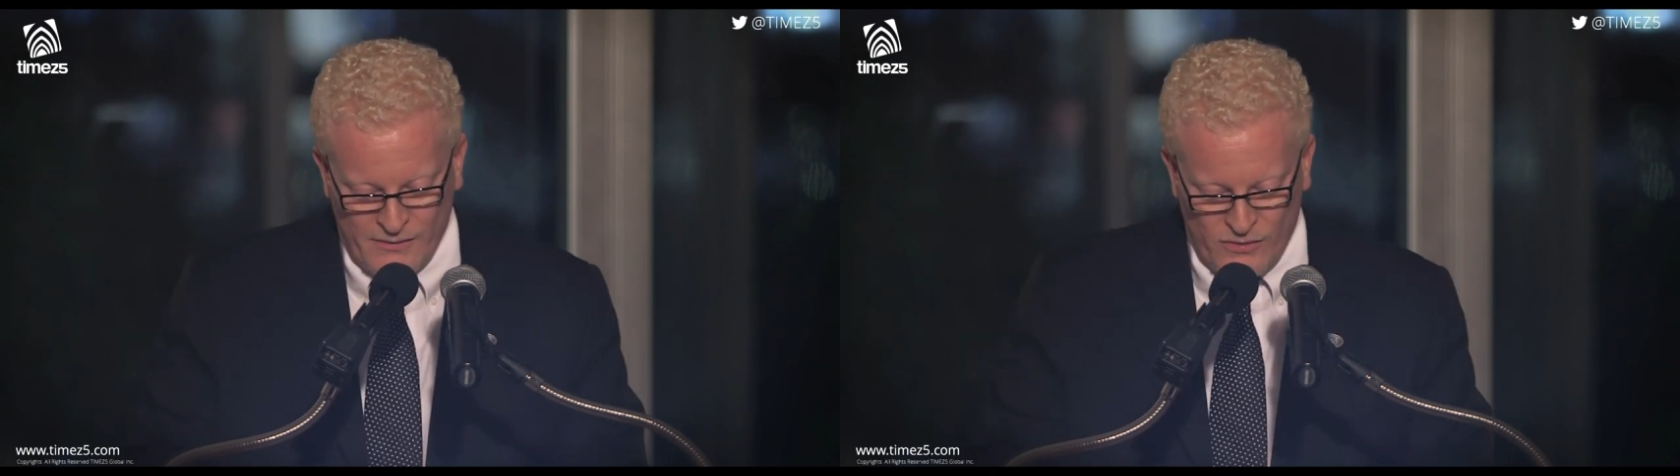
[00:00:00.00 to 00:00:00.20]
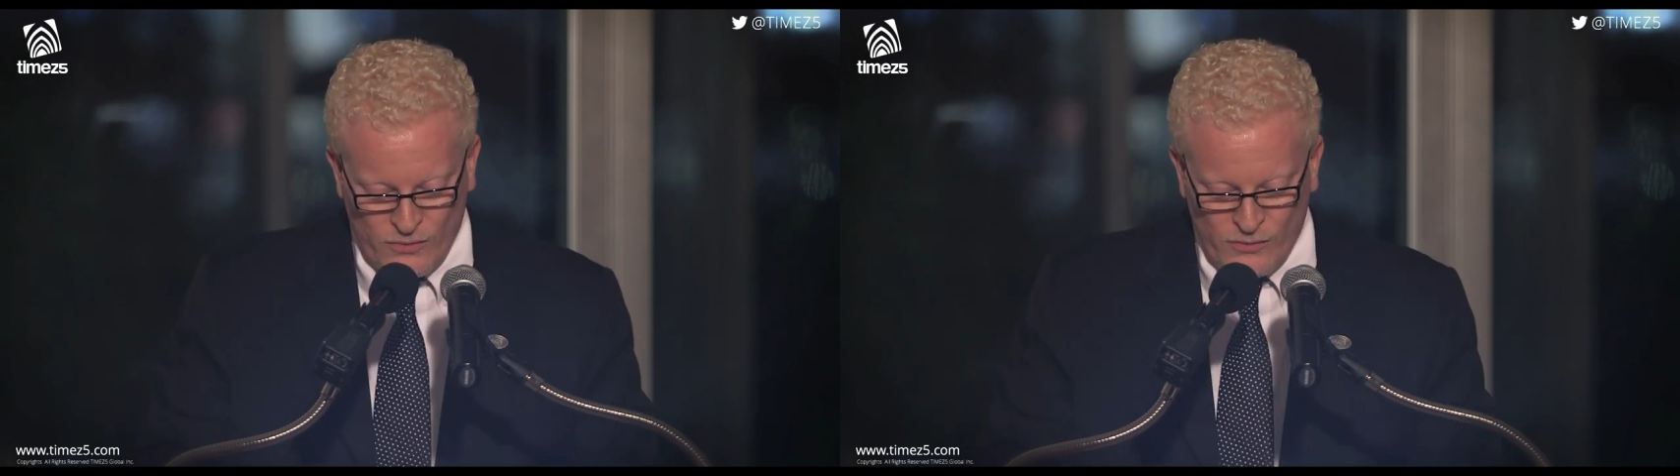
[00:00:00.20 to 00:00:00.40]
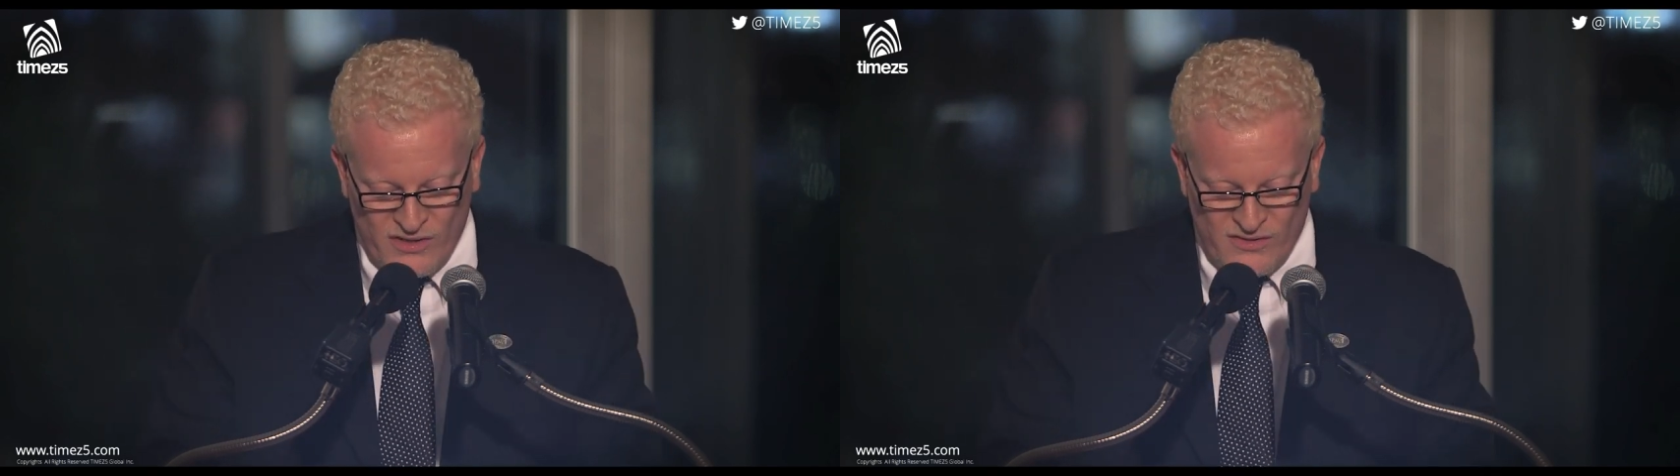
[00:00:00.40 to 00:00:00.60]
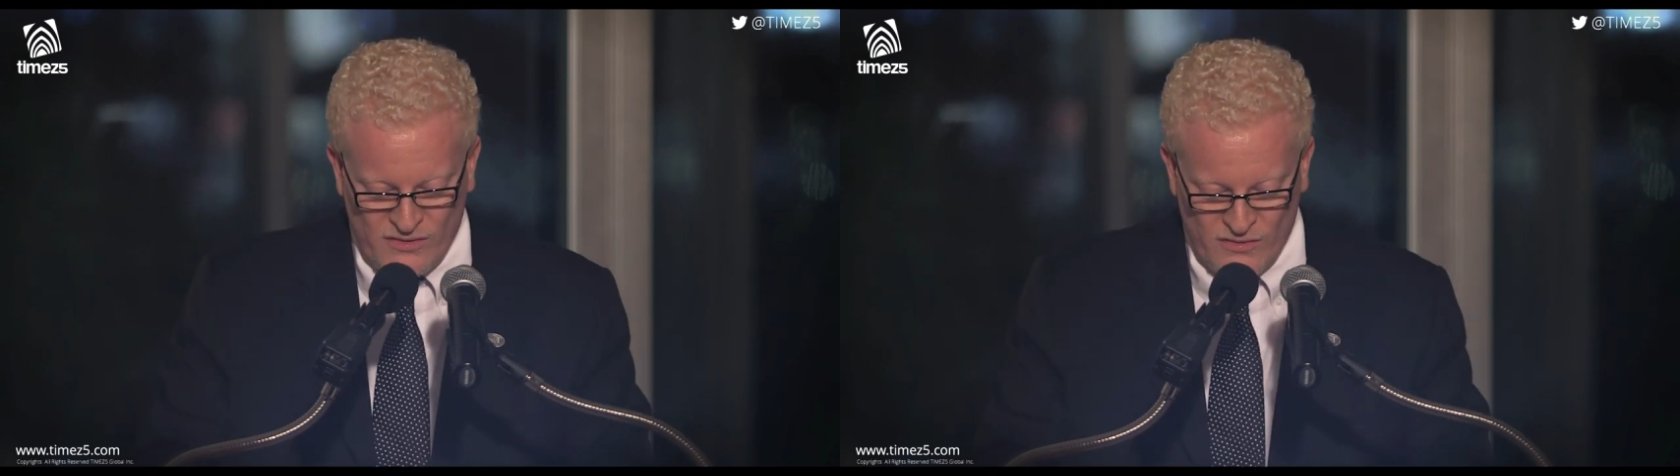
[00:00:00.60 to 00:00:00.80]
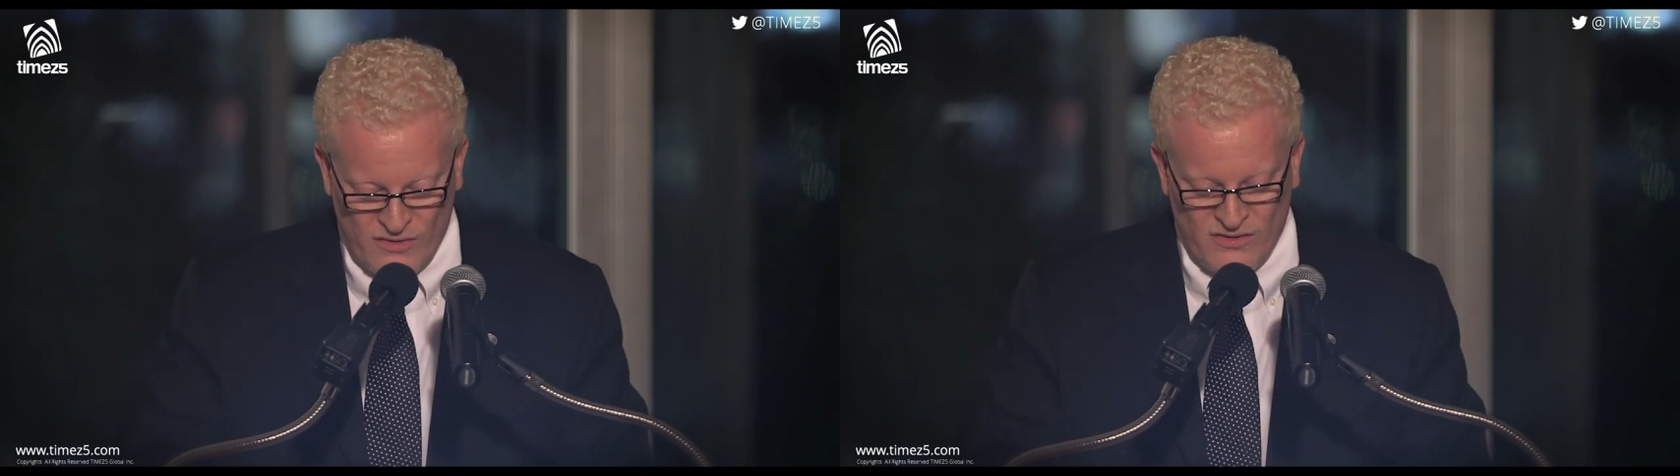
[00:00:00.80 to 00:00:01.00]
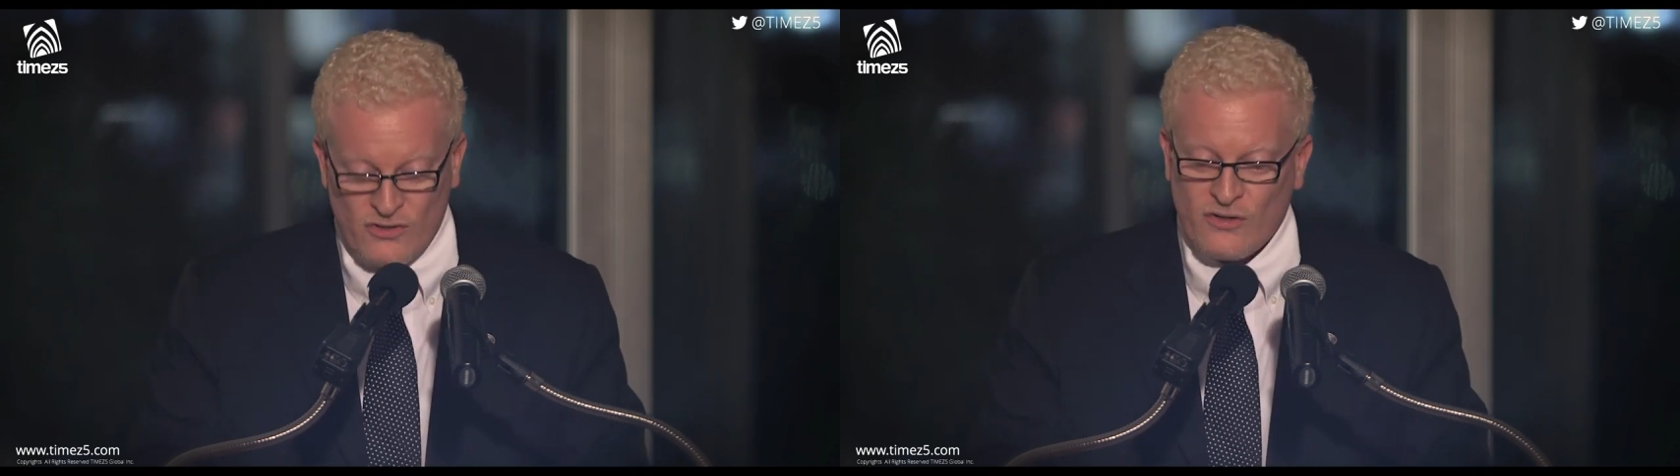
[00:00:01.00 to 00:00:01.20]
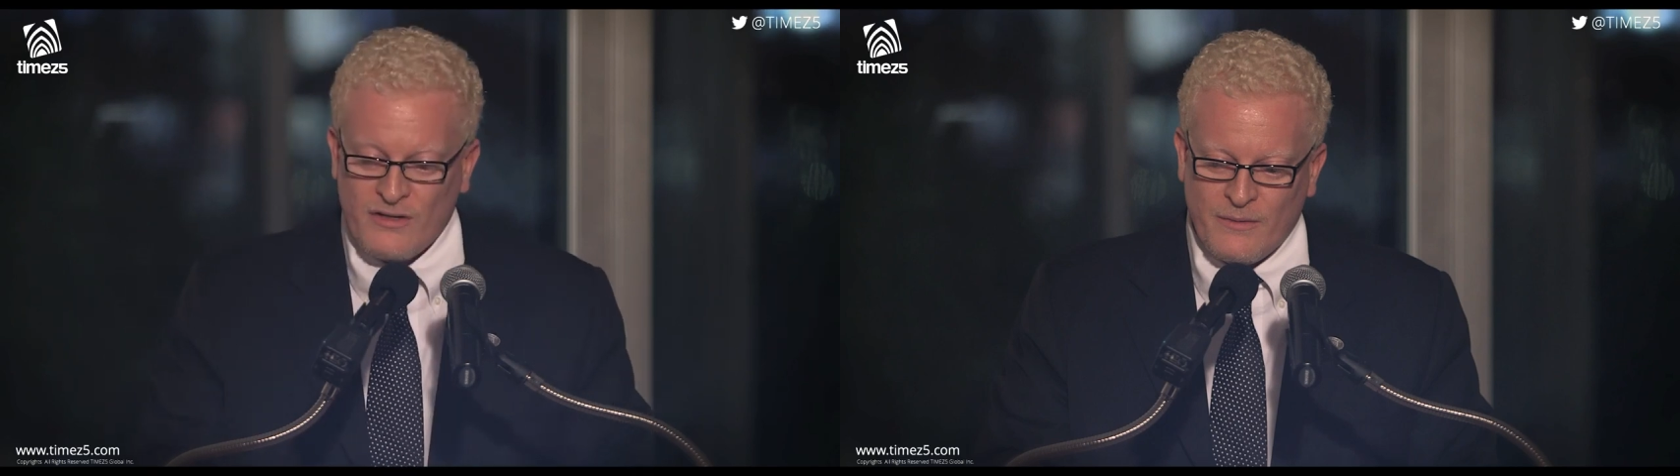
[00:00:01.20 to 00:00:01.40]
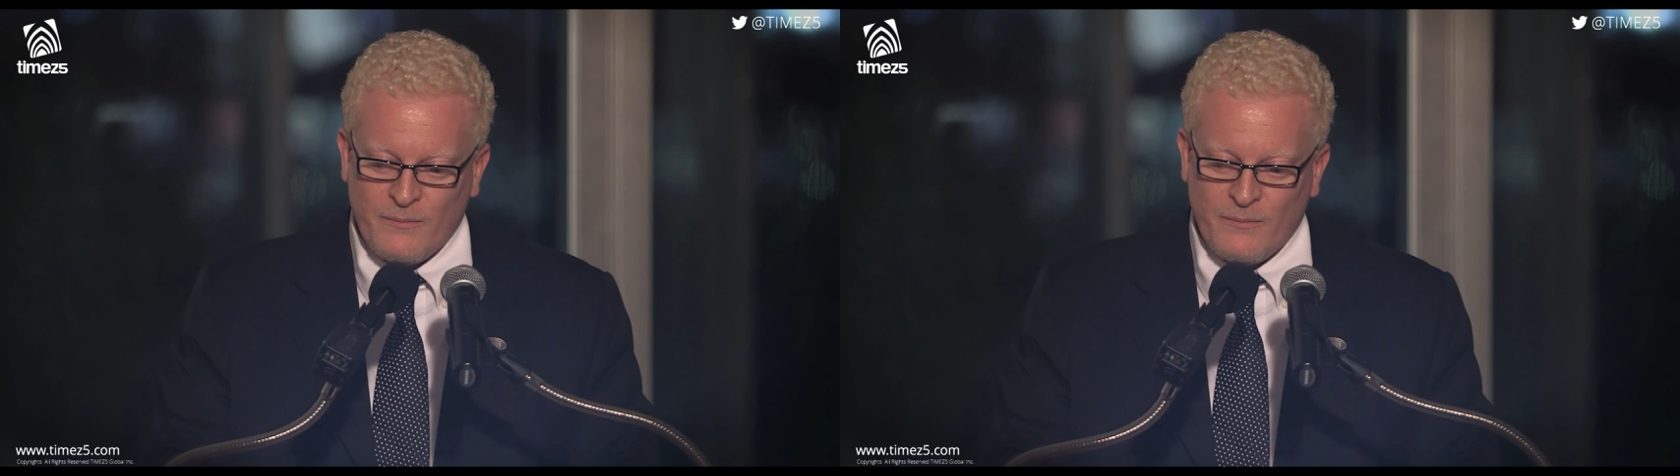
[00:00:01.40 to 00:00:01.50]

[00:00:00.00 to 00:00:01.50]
through this this journey of